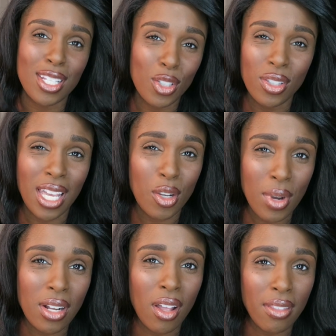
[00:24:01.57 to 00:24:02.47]
didn't look that
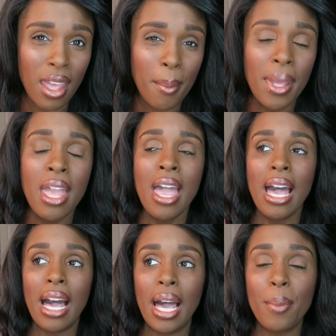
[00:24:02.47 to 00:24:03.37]
great on them
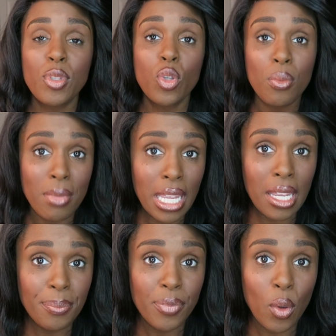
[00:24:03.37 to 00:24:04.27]
um, to
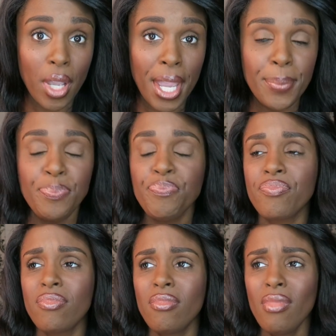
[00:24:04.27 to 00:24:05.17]
me, okay?
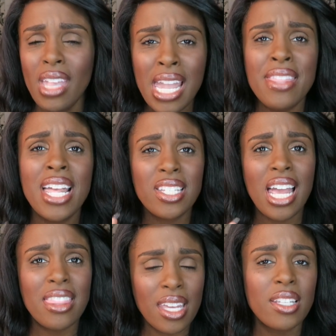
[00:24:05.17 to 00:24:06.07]
And that's,
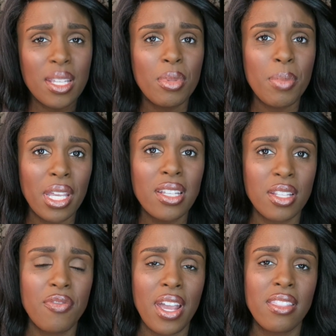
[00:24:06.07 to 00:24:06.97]
I think, simply because
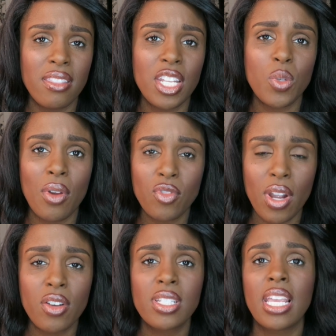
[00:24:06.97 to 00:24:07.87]
of the fact that they do have
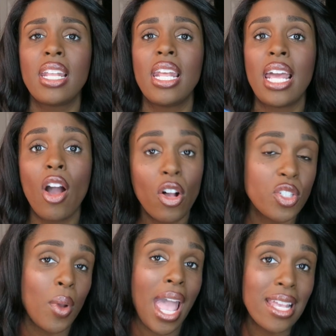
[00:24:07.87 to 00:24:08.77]
drier skin. And I
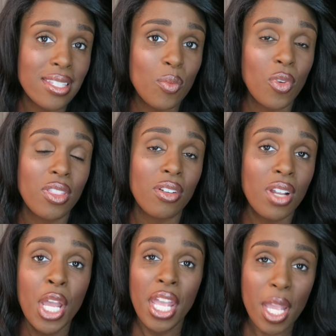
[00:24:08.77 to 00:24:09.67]
also asked them what
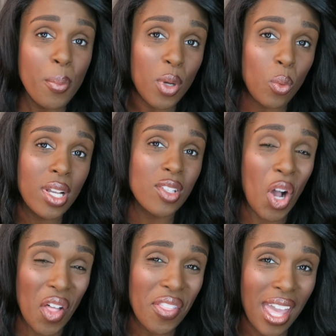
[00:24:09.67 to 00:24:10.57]
their input was
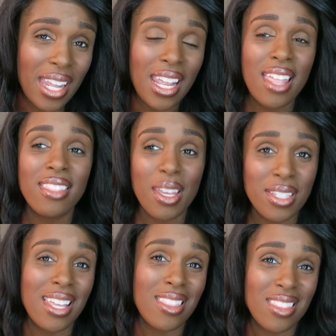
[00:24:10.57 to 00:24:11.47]
on that, and they
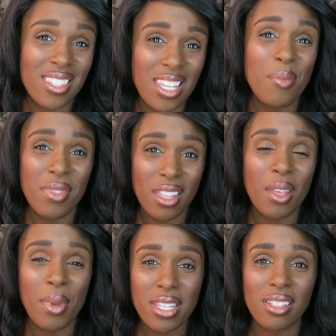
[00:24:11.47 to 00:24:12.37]
said the same thing.
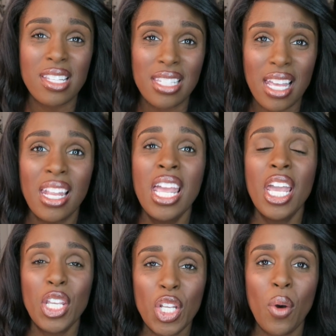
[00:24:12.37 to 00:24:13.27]
They basically said,
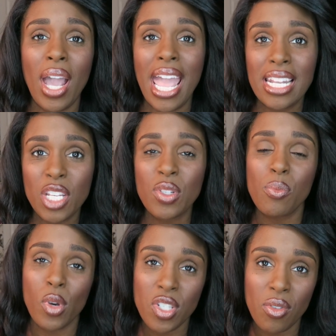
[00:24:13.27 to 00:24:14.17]
you know, I had to use
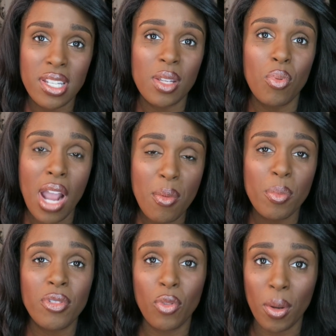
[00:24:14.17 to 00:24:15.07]
a moisturizing
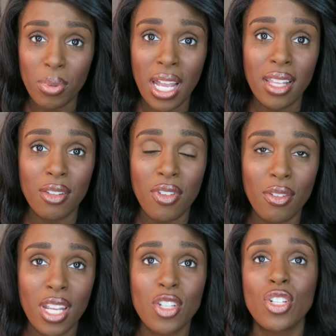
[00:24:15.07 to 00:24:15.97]
primer before applying the
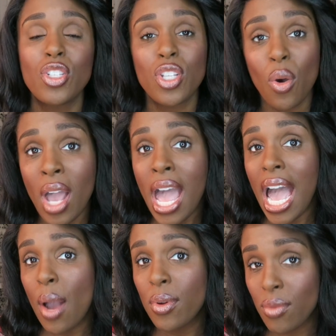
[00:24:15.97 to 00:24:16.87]
foundation. So
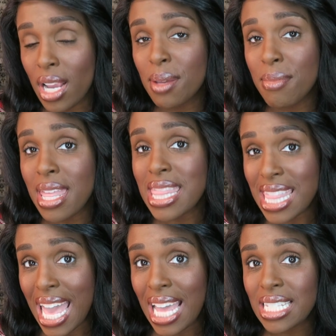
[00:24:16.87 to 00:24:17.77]
I would
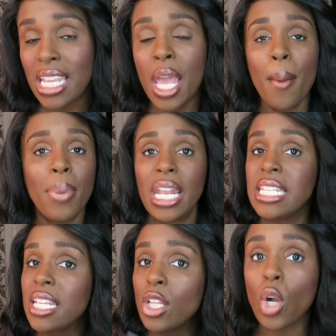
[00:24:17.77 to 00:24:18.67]
recommend that, but
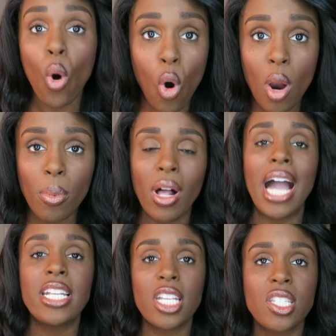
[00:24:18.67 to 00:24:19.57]
it didn't look horrible.
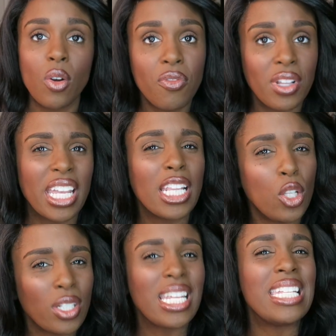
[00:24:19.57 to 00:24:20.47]
I just don't feel like it
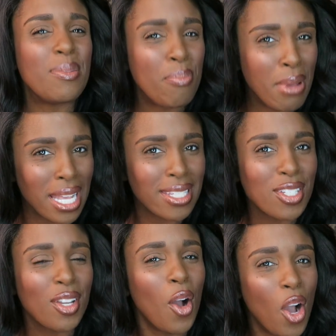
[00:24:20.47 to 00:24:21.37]
looked its
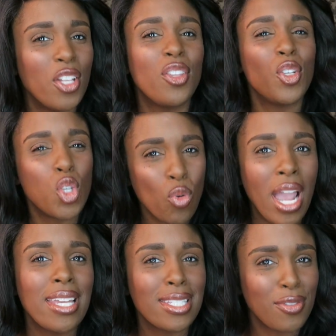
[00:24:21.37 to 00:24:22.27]
best on the
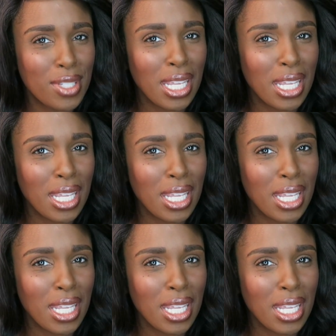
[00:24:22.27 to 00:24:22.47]
driest of